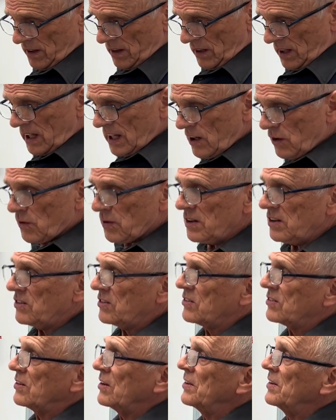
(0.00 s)

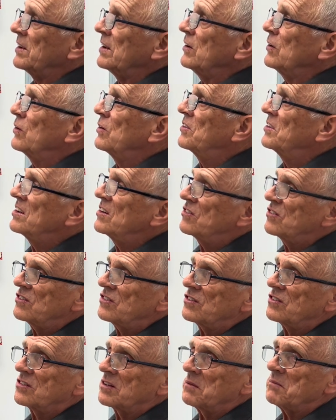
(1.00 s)
increases on the earthing
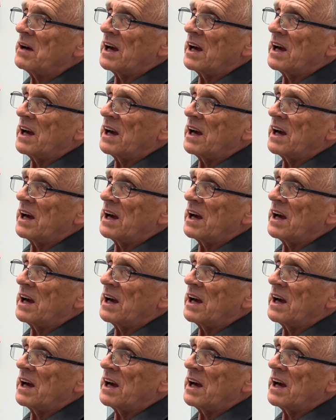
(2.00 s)
system